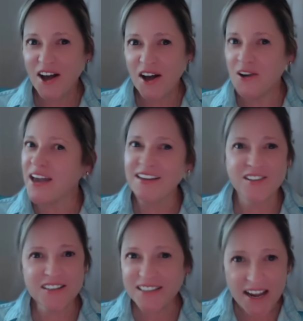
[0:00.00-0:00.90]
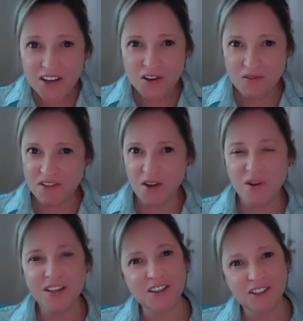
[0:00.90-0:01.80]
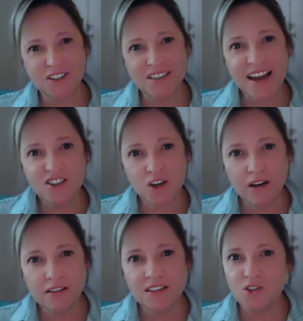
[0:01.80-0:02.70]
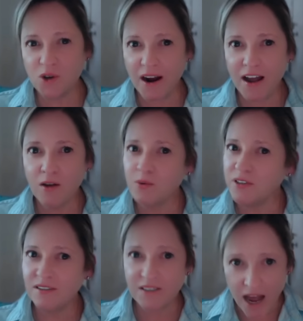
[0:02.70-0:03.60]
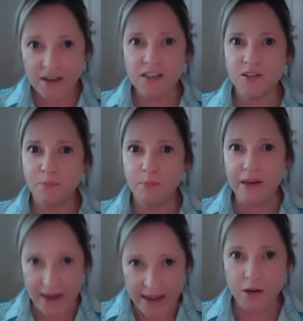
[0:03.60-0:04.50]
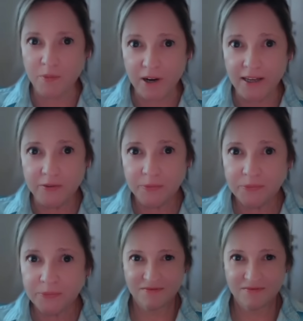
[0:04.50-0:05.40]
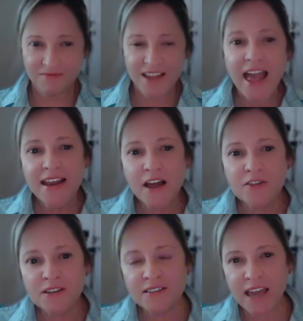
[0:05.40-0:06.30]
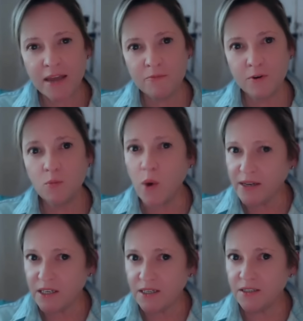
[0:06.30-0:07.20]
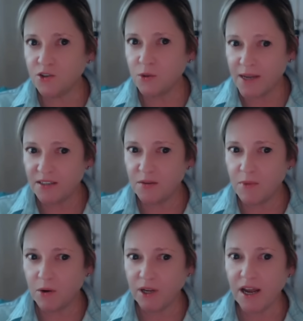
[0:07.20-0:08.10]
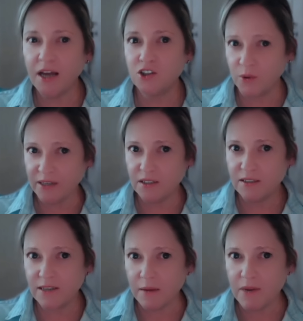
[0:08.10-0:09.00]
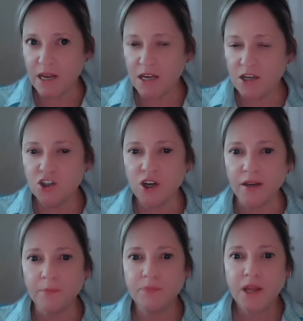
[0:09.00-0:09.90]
Okay, so the second new thing we learned at Charlie's trial was Donna's banana bread. Now, this came from Wendy's testimony on direct examination,